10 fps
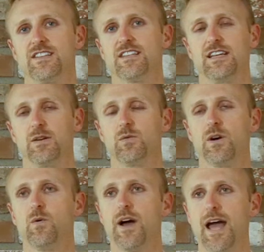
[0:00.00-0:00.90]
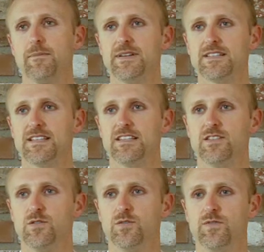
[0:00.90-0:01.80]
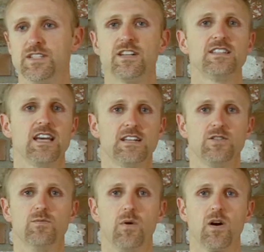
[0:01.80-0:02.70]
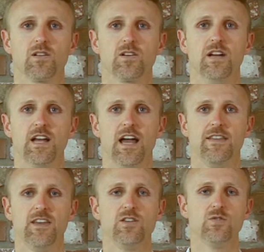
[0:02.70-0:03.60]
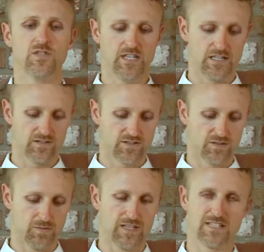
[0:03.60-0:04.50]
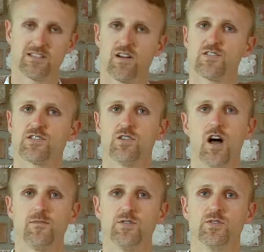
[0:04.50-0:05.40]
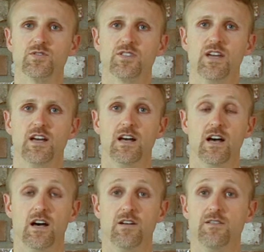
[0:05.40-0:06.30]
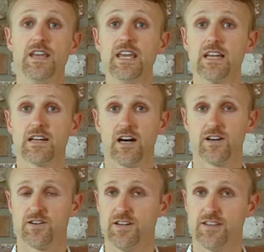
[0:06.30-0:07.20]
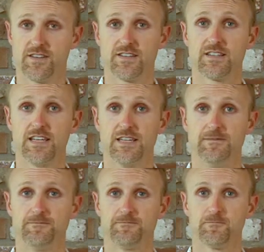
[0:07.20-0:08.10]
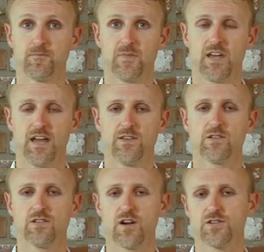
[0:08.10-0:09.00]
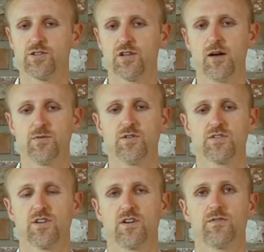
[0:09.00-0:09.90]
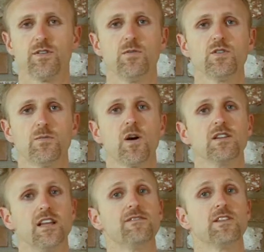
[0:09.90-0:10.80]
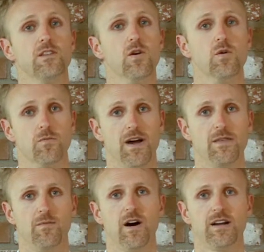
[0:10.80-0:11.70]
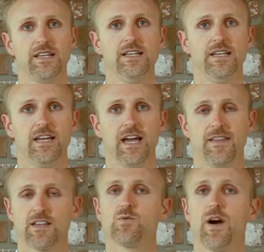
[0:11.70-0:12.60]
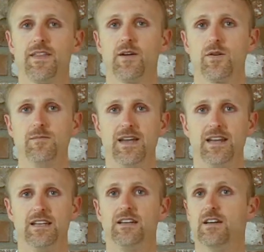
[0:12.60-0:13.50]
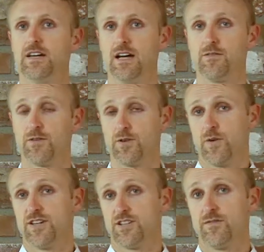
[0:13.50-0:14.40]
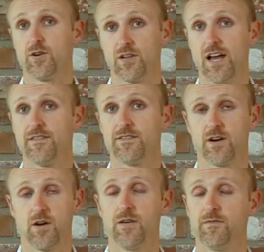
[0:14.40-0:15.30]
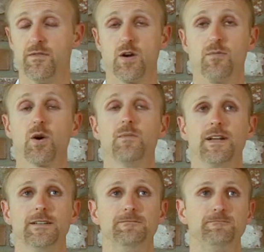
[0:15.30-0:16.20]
skin? Well, what happens is you visit a tattoo parlor and they use needles to place large globules of ink underneath the skin. And those large globules are for the most part left alone by the body, and that's why they remain for the duration of your life and are very permanent.